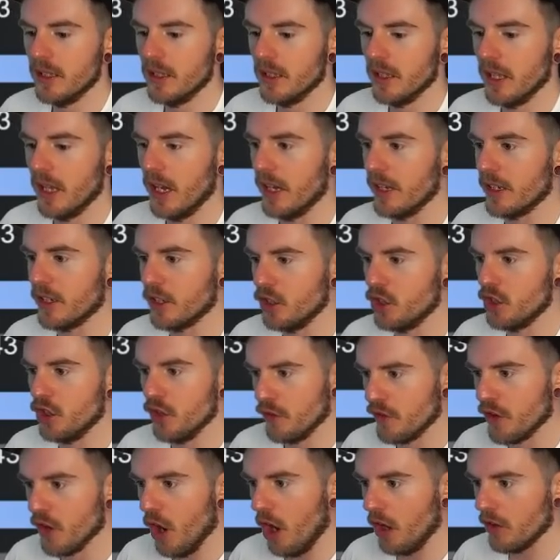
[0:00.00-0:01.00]
Like, because
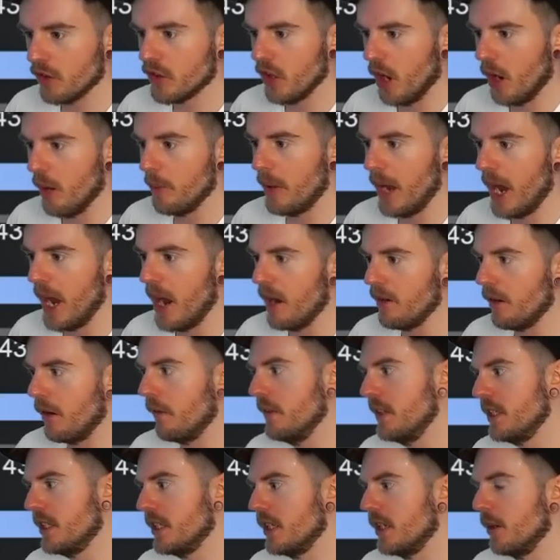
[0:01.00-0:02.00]
you've got top pair.
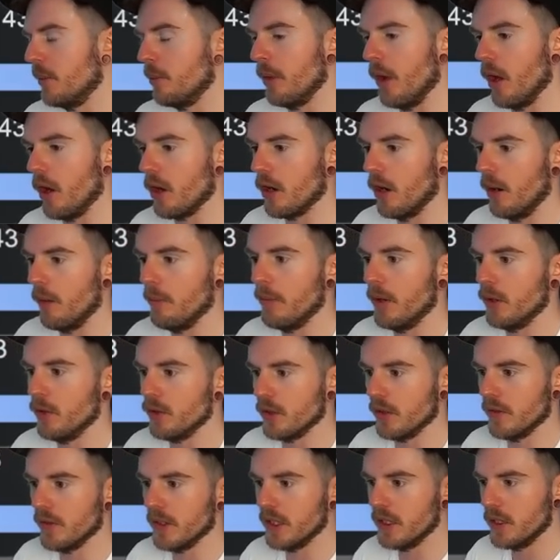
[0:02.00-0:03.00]
Obviously, you block
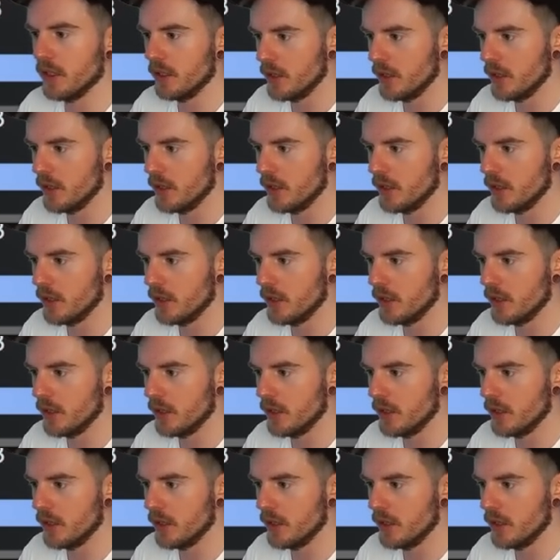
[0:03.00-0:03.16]
combos of it.